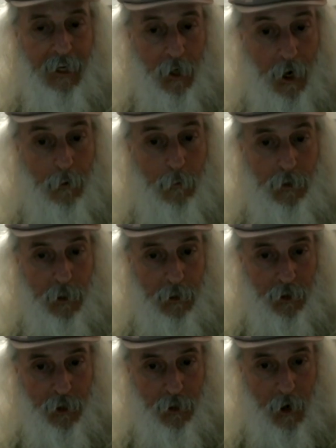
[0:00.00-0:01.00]
car was going
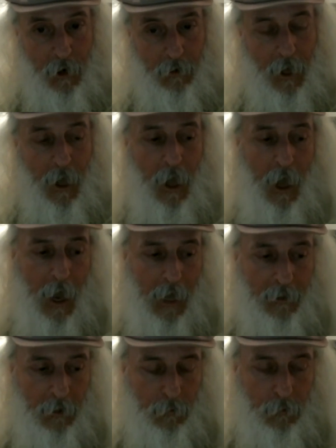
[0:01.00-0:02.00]
to start.
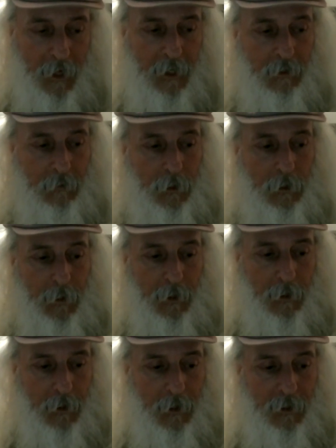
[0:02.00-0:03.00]
And the reason was
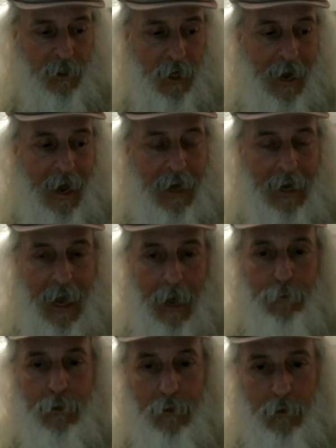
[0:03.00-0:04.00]
because I had
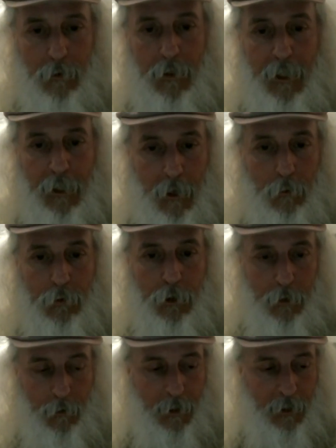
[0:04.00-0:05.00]
absolutely no
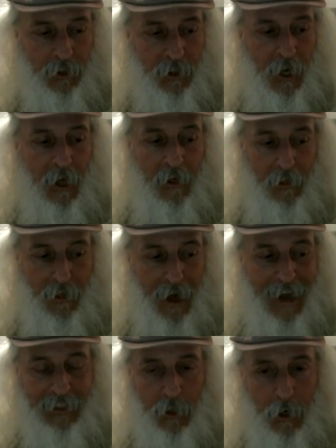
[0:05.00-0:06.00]
choice.
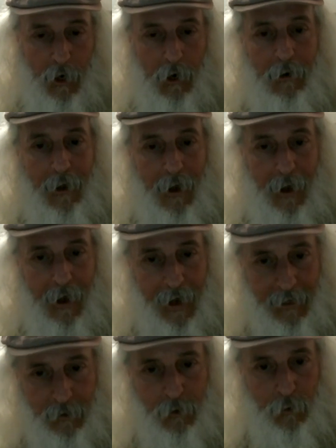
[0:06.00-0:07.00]
That car had to